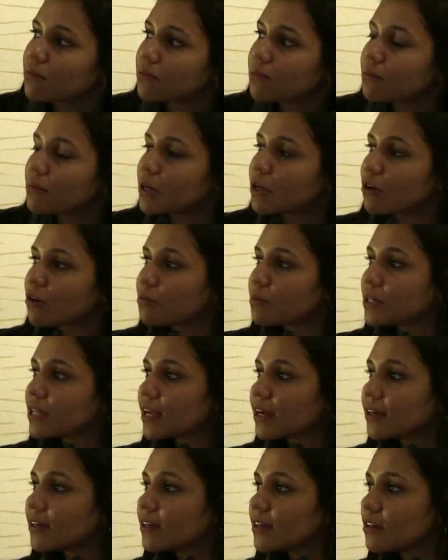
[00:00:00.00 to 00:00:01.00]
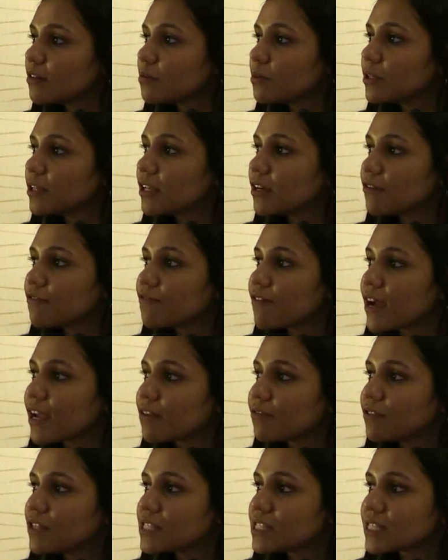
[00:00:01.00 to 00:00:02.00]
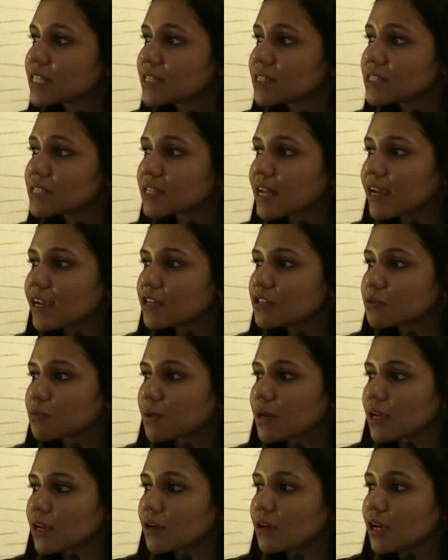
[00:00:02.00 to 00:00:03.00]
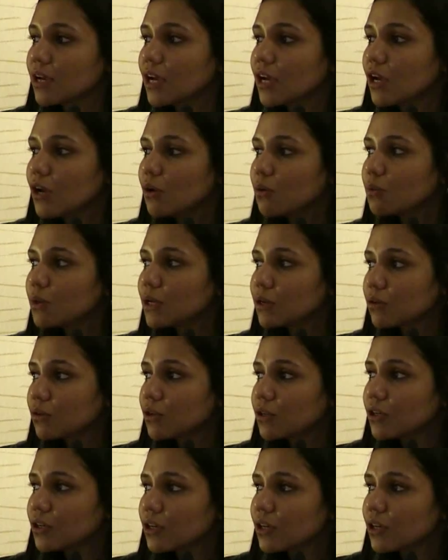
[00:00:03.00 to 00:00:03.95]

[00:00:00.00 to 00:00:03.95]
may not be that clear, but there are 5 distinct sites where we could